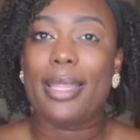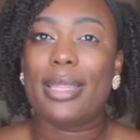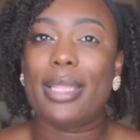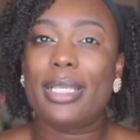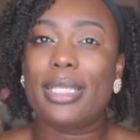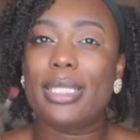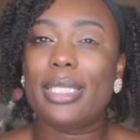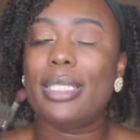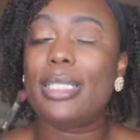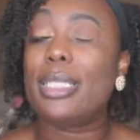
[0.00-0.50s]

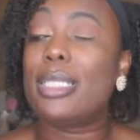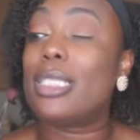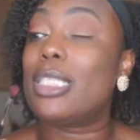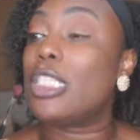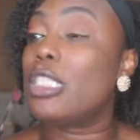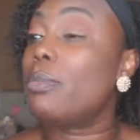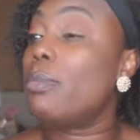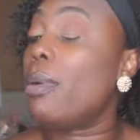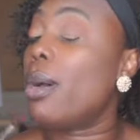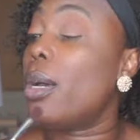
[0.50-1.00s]
This is a
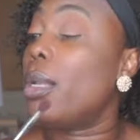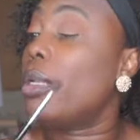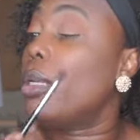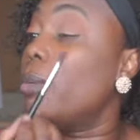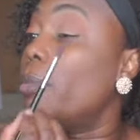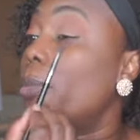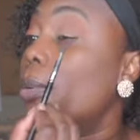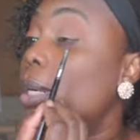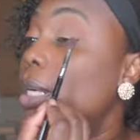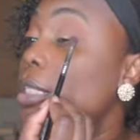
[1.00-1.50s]

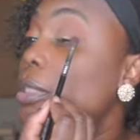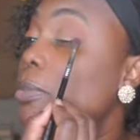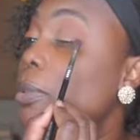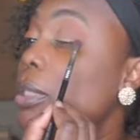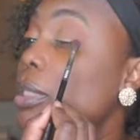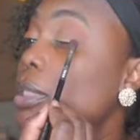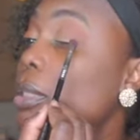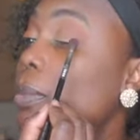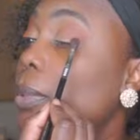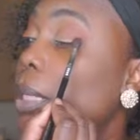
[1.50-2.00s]
smaller brush
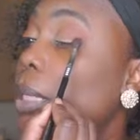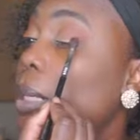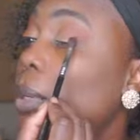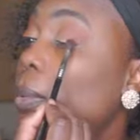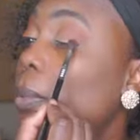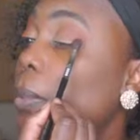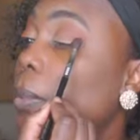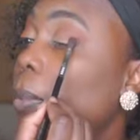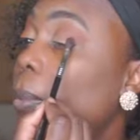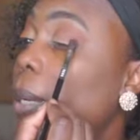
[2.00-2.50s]
because I wanna
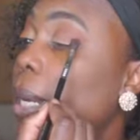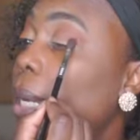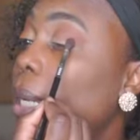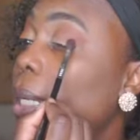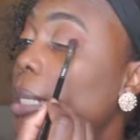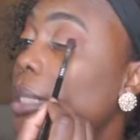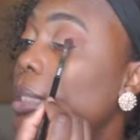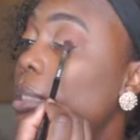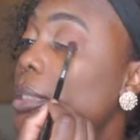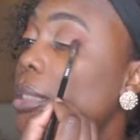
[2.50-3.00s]
get
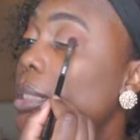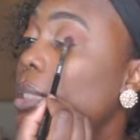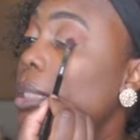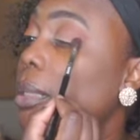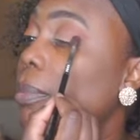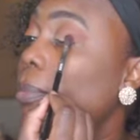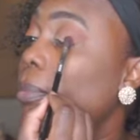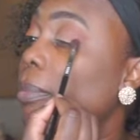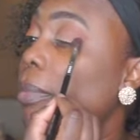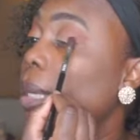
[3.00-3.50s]
right into
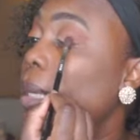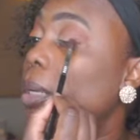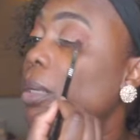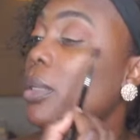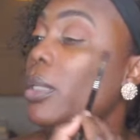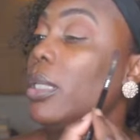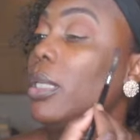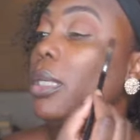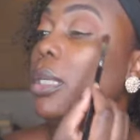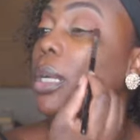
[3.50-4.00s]
the
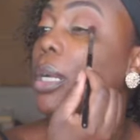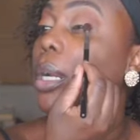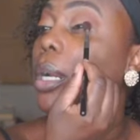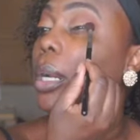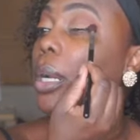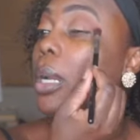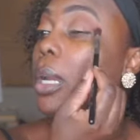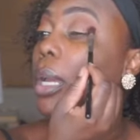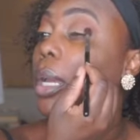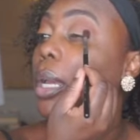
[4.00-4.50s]
middle
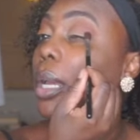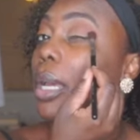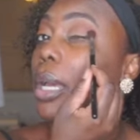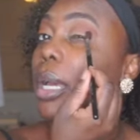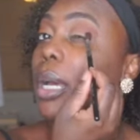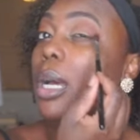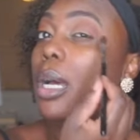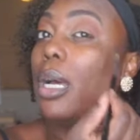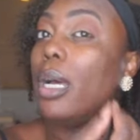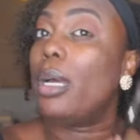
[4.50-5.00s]
here,
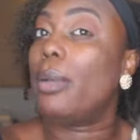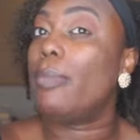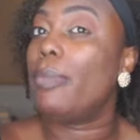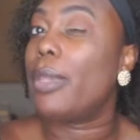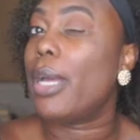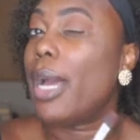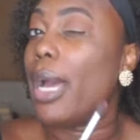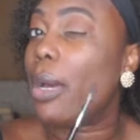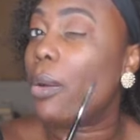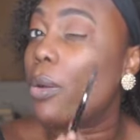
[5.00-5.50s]
uh,
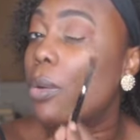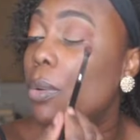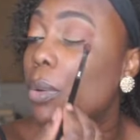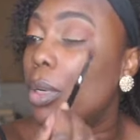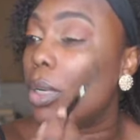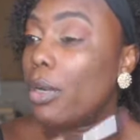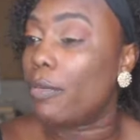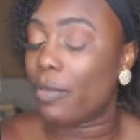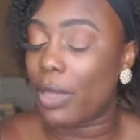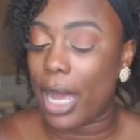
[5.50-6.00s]
the outer
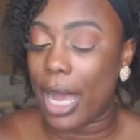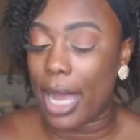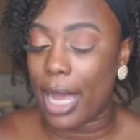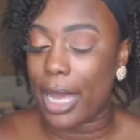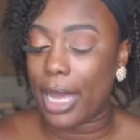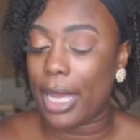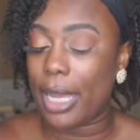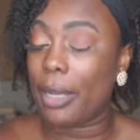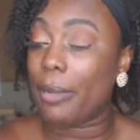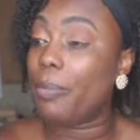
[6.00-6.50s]
corner of the
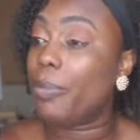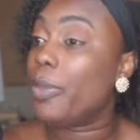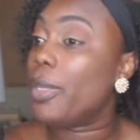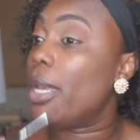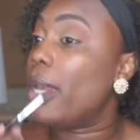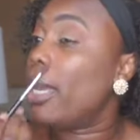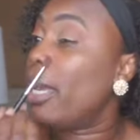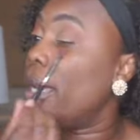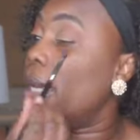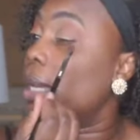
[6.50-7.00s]
eye,
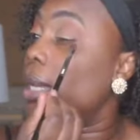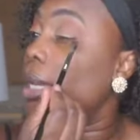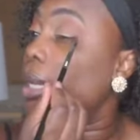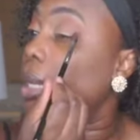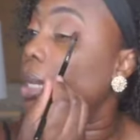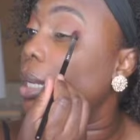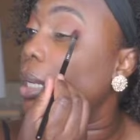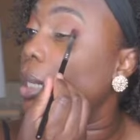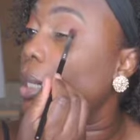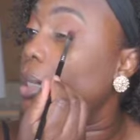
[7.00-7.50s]

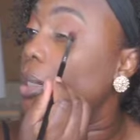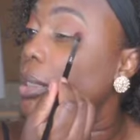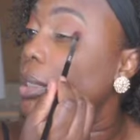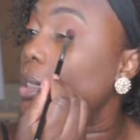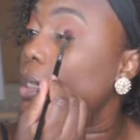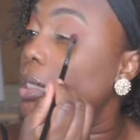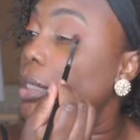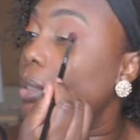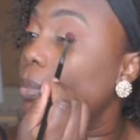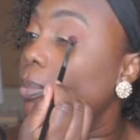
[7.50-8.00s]
and
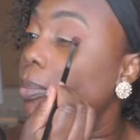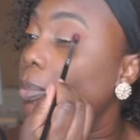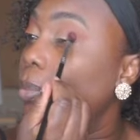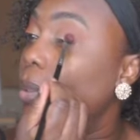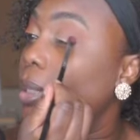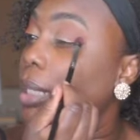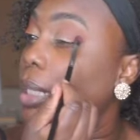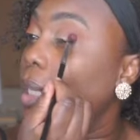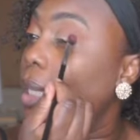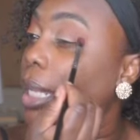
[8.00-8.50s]
just
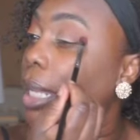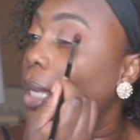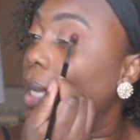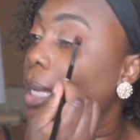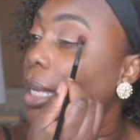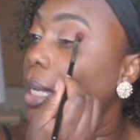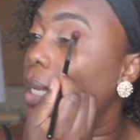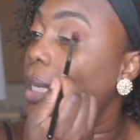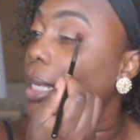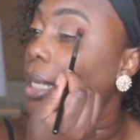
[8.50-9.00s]

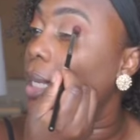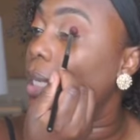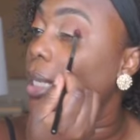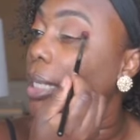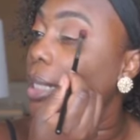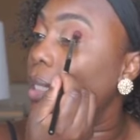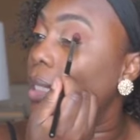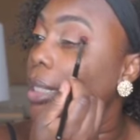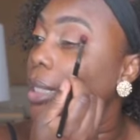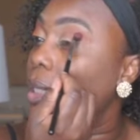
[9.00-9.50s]

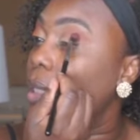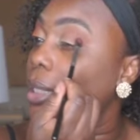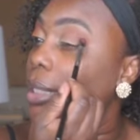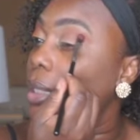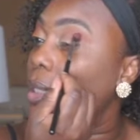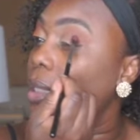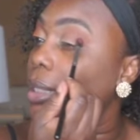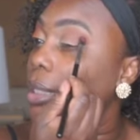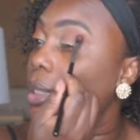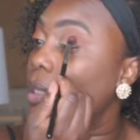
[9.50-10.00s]

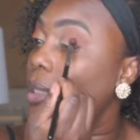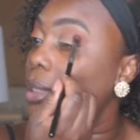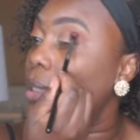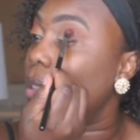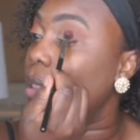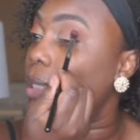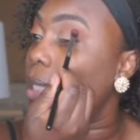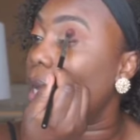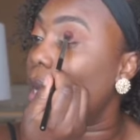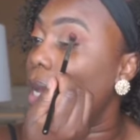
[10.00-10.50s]

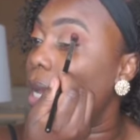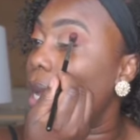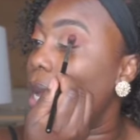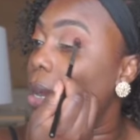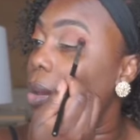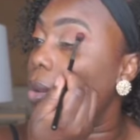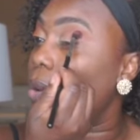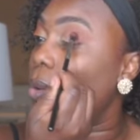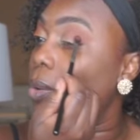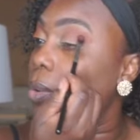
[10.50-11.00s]
blend that
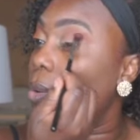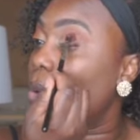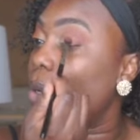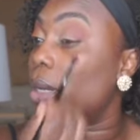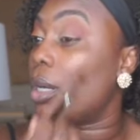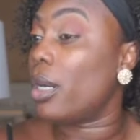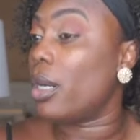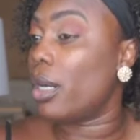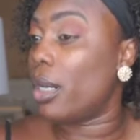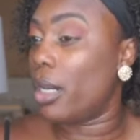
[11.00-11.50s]
outer
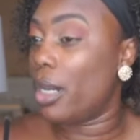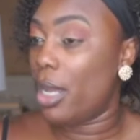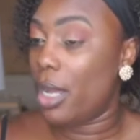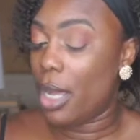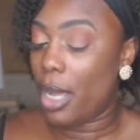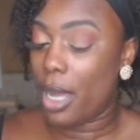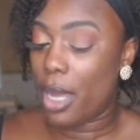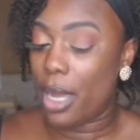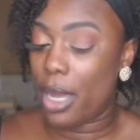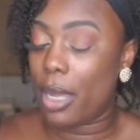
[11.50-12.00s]
corner
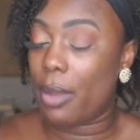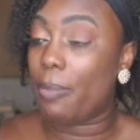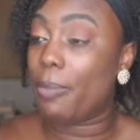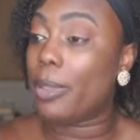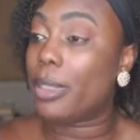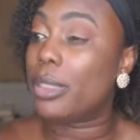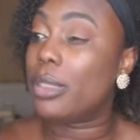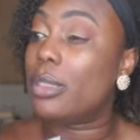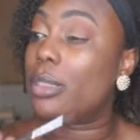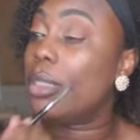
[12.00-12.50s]
up
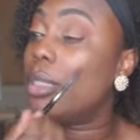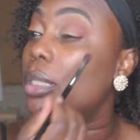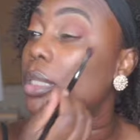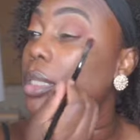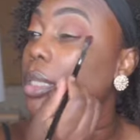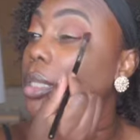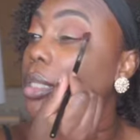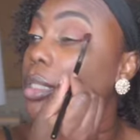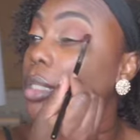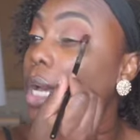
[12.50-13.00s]
into
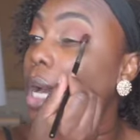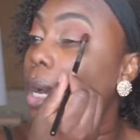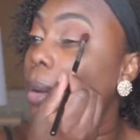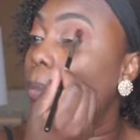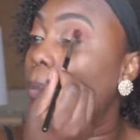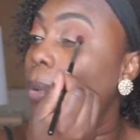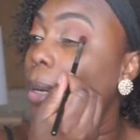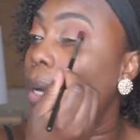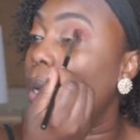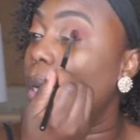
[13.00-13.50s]
the
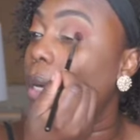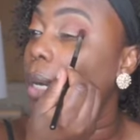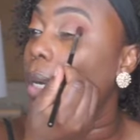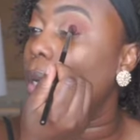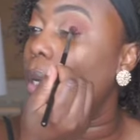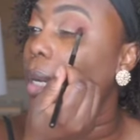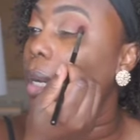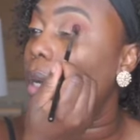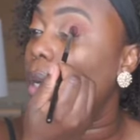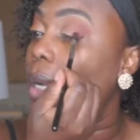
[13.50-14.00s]
top
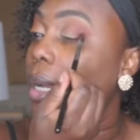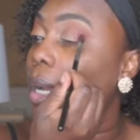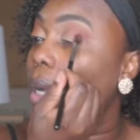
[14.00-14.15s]
part.